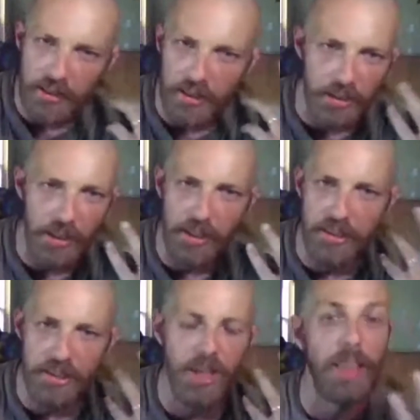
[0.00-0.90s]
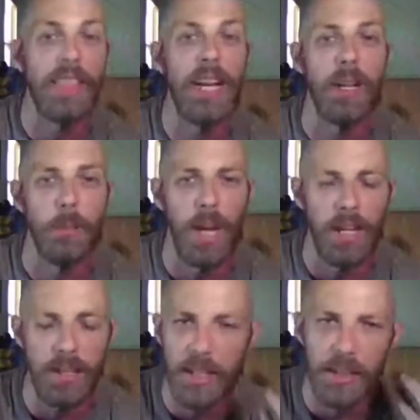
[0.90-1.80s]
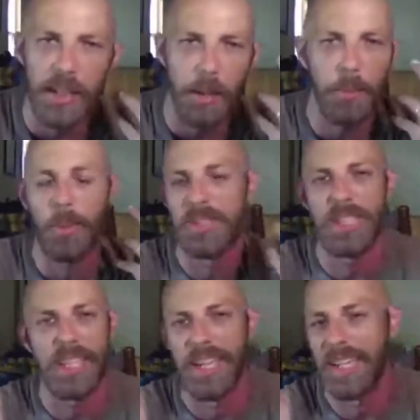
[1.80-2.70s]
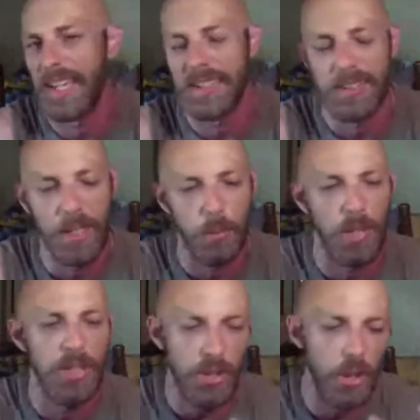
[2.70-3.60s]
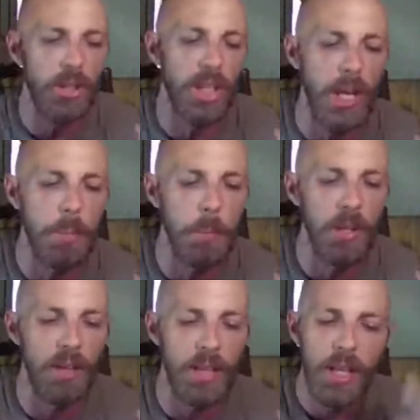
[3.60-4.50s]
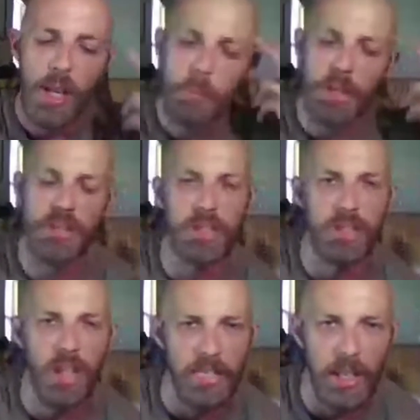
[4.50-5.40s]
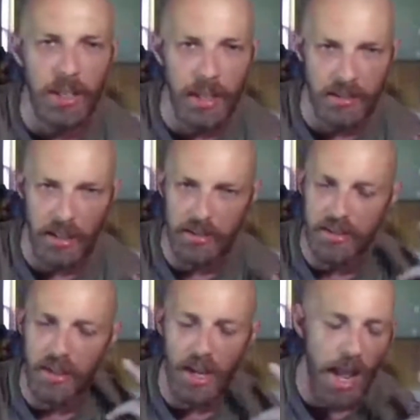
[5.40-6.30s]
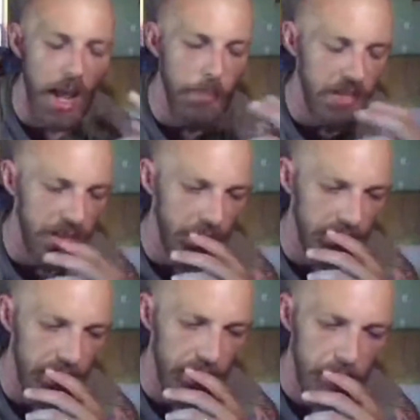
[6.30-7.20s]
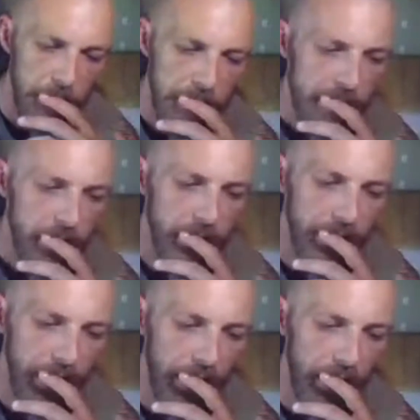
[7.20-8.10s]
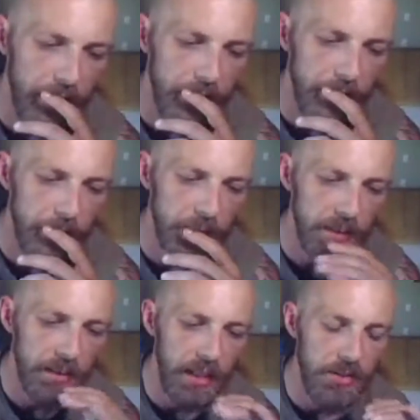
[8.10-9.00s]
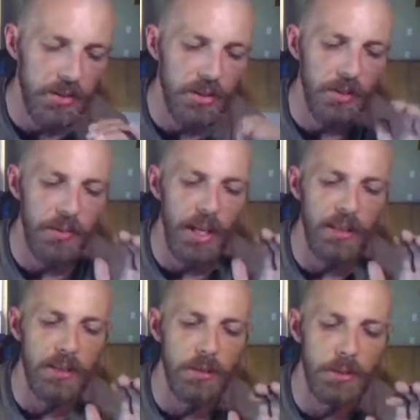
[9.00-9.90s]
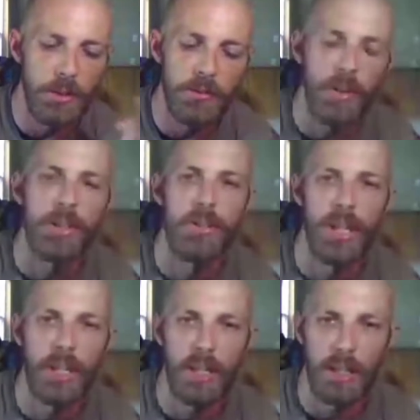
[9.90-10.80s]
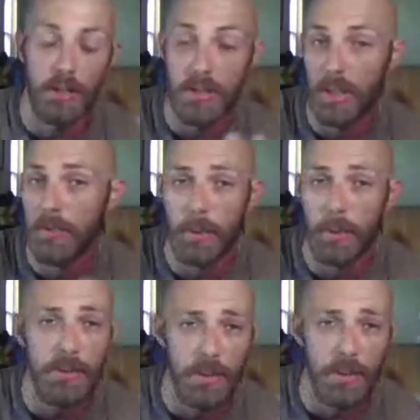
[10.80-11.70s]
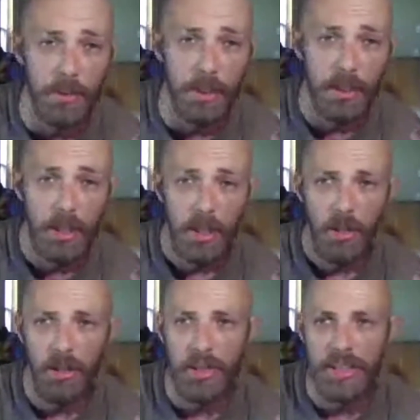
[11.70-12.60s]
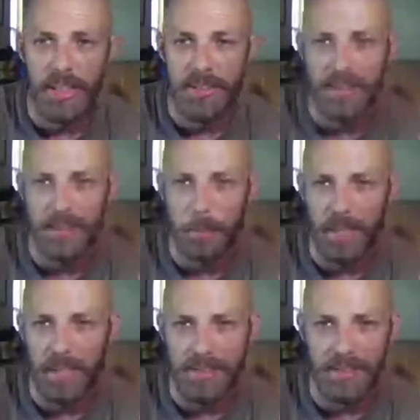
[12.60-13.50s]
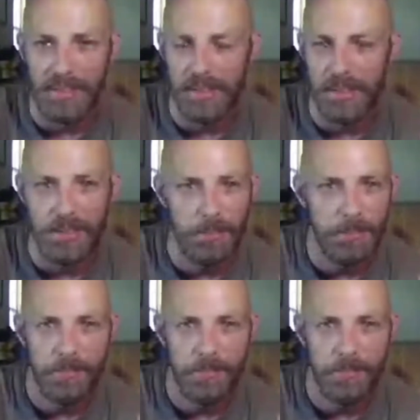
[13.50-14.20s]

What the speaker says: It's just not there, right? Like, I don't want to say can't's not aware. You know you're capable of it, but it's just not there that day. It's just not happening that day. You can't let yourself get so too frustrated at yourself or your children on the days that their best isn't